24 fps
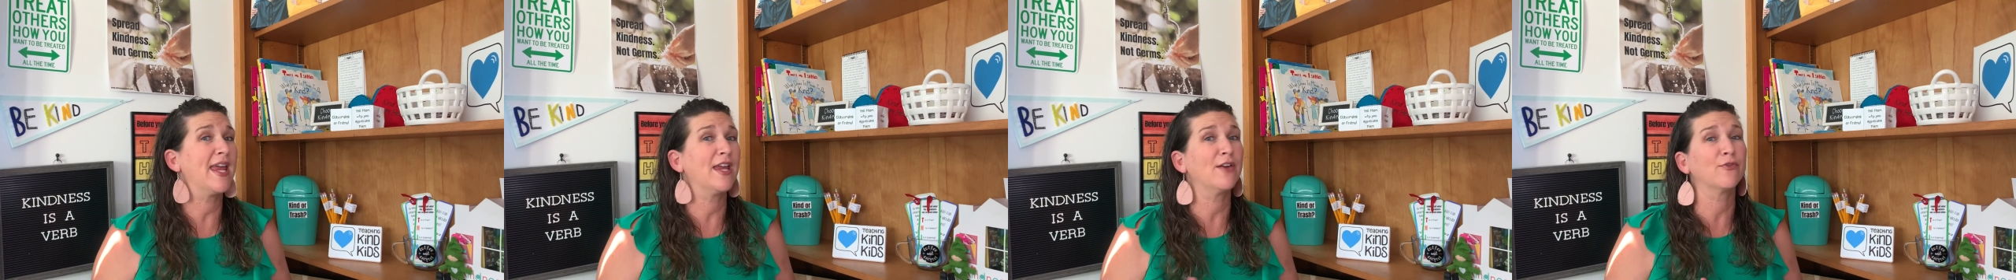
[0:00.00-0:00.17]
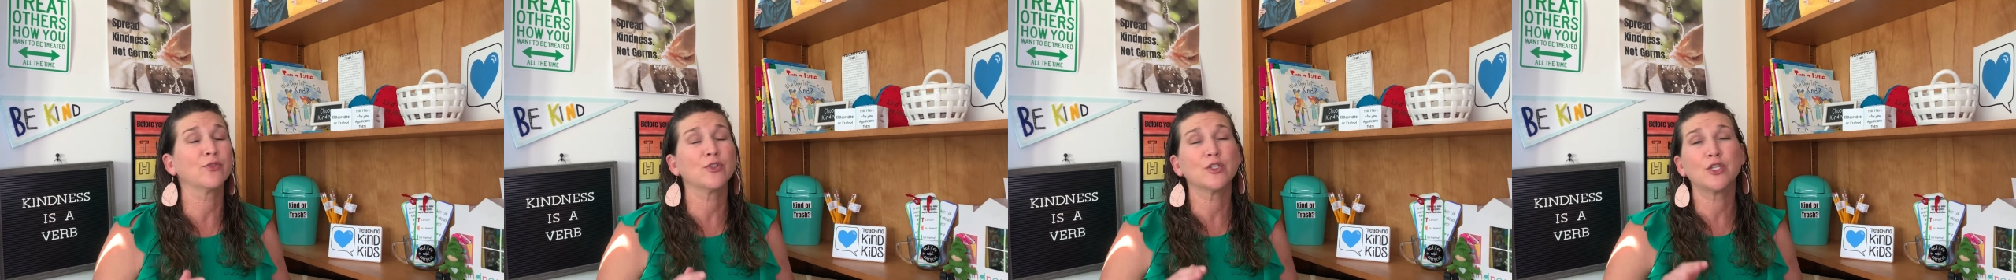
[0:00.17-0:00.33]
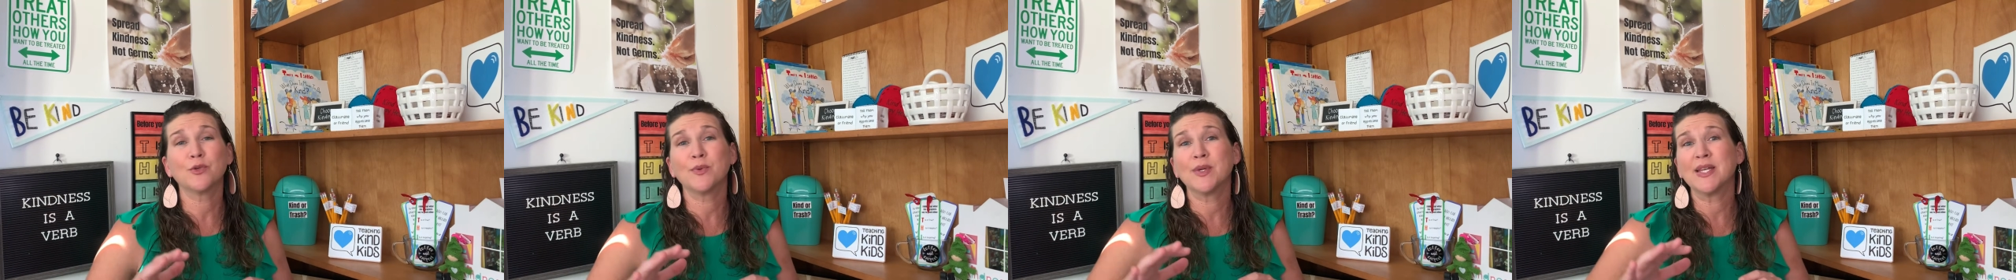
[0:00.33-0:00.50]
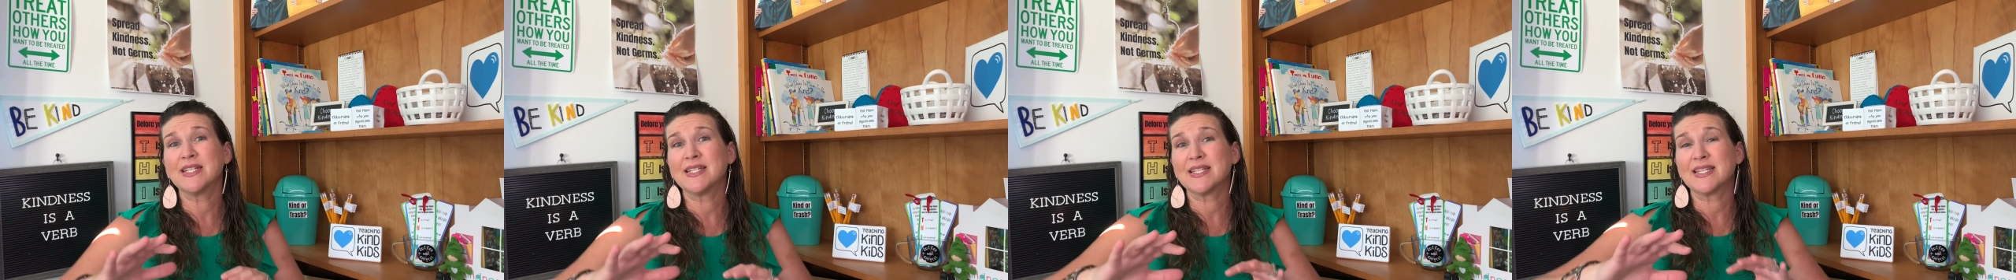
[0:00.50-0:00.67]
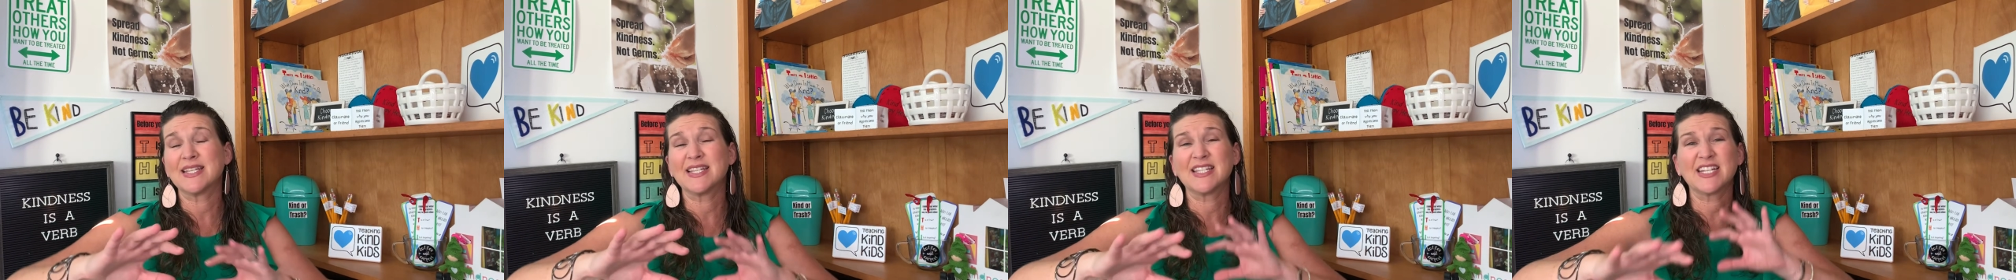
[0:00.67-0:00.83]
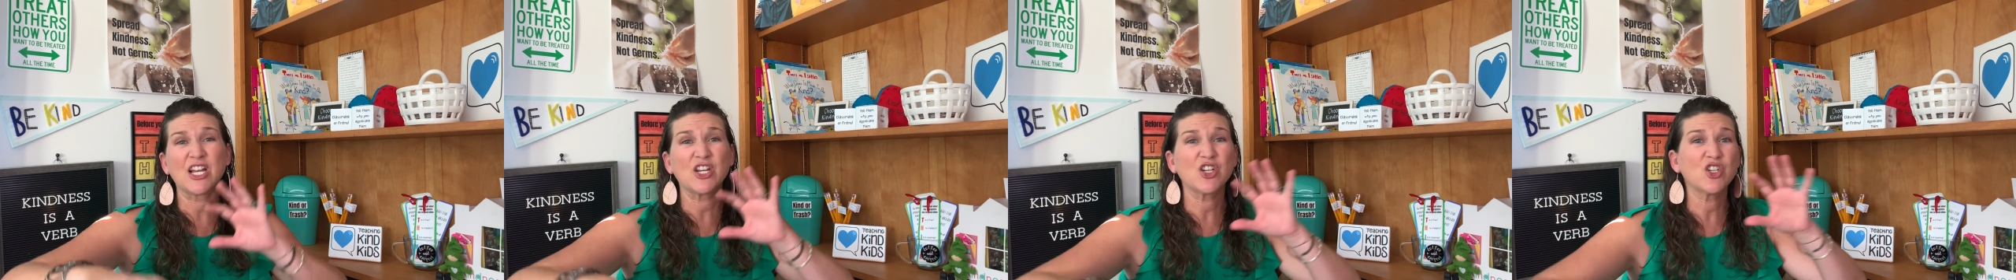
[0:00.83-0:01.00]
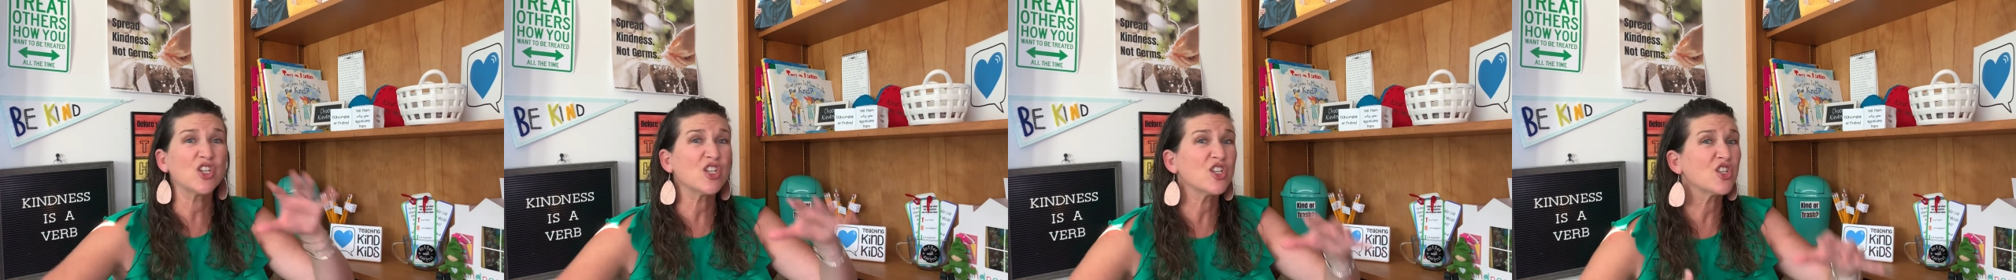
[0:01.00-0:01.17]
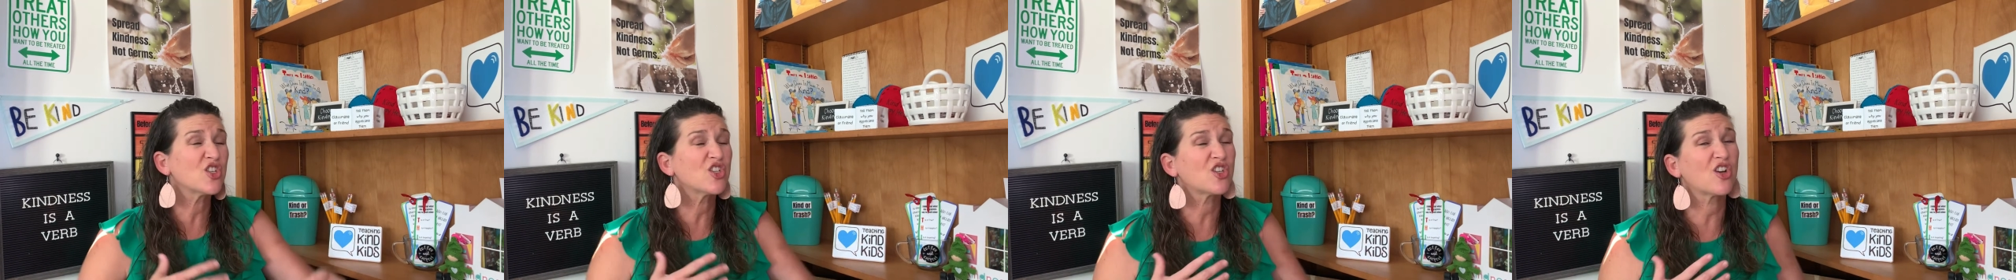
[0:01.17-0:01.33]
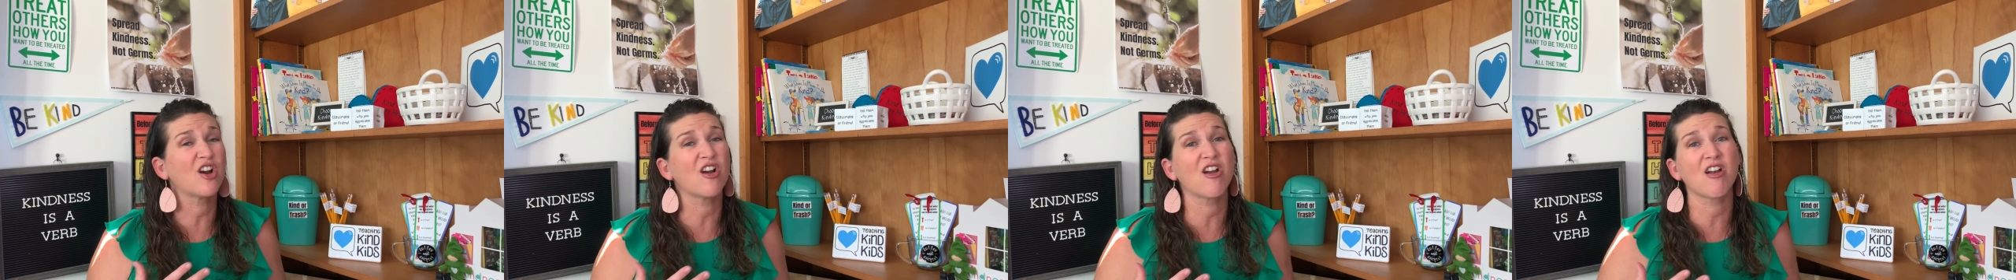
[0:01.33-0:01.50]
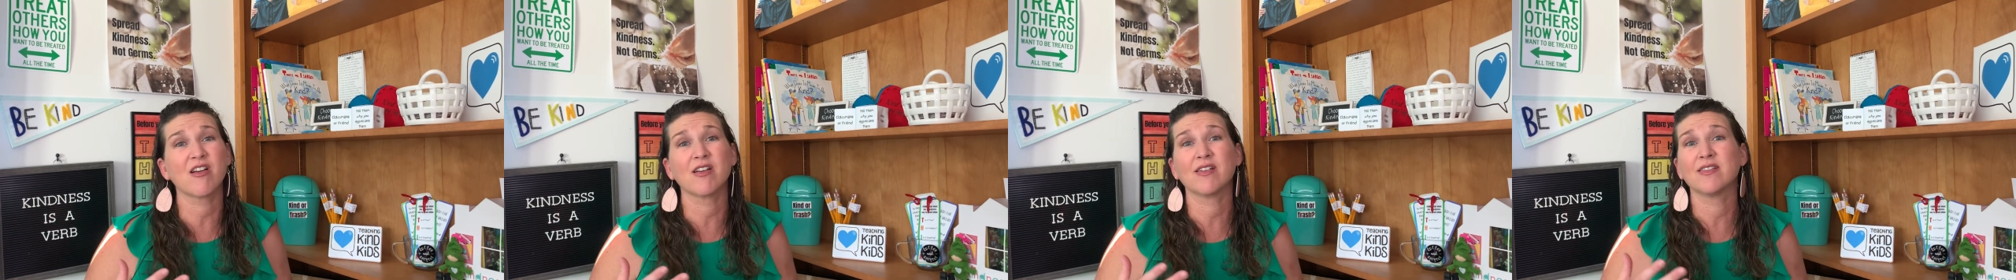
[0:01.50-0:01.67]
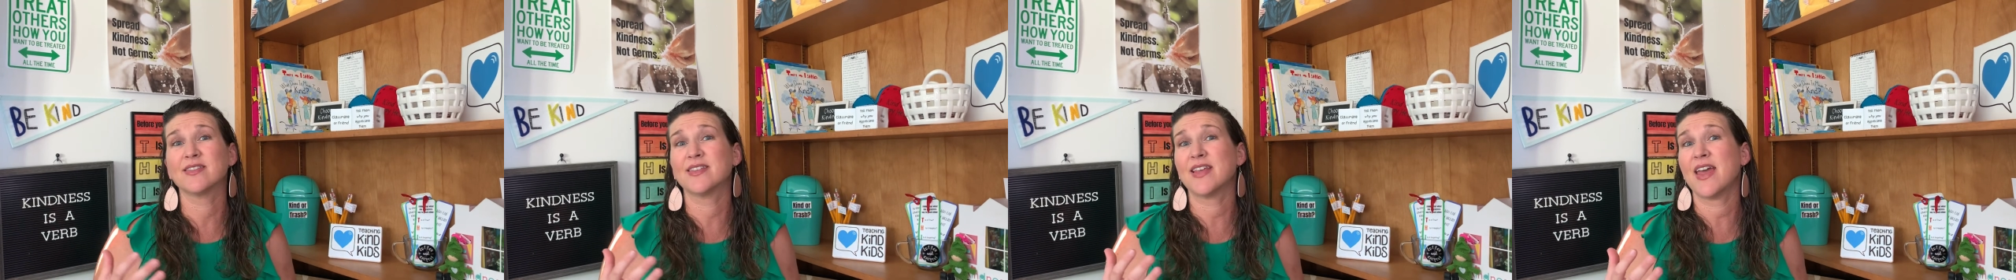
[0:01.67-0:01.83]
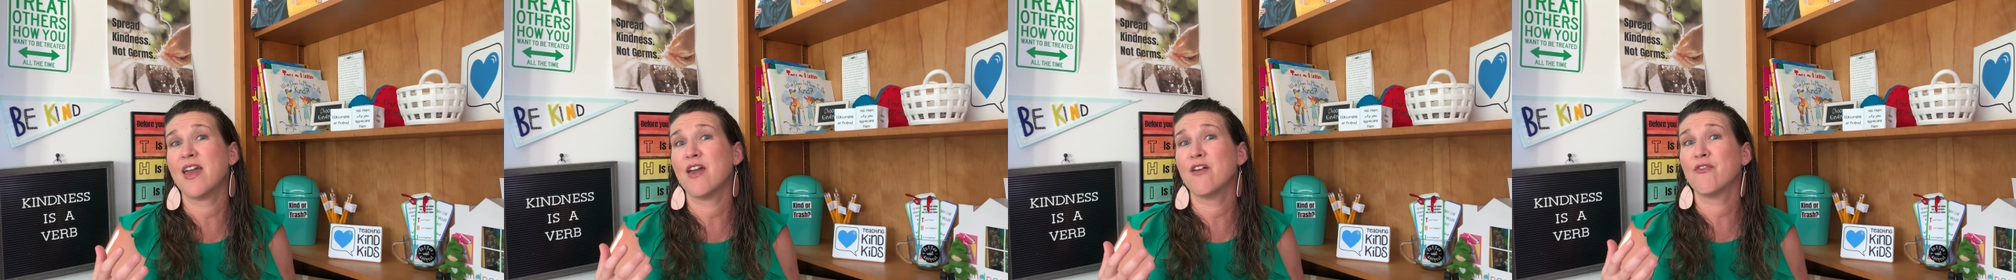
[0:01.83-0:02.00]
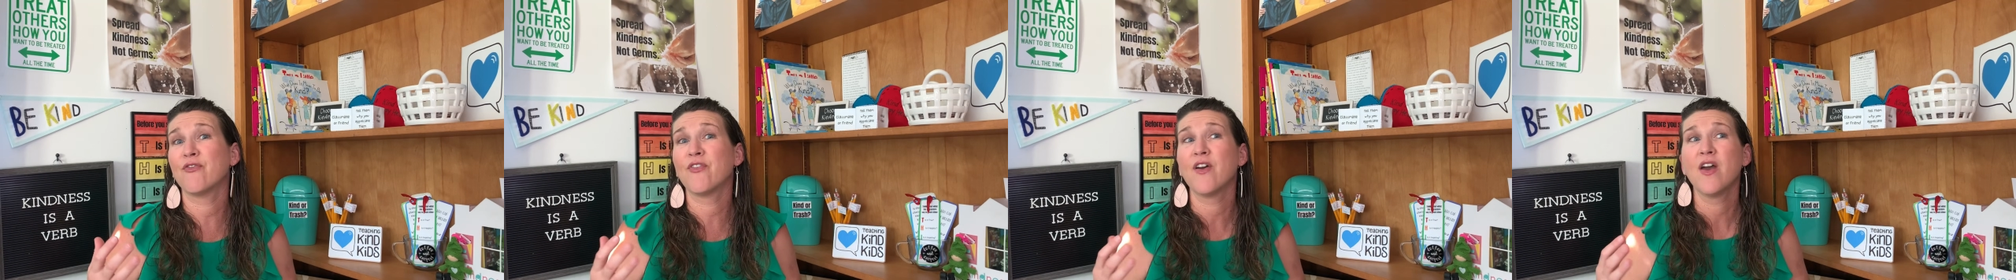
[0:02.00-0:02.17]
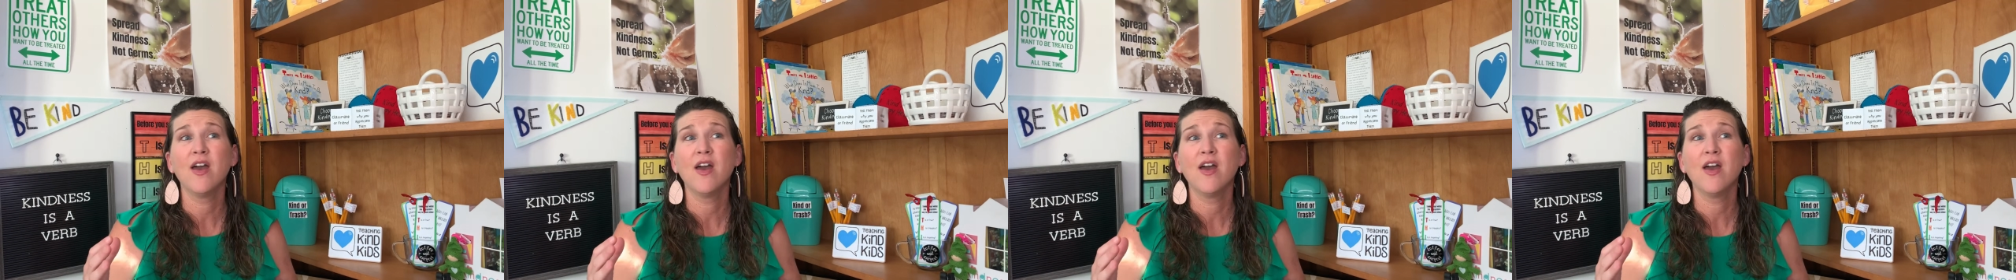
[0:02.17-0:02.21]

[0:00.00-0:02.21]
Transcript: if we're doing discussion starters, if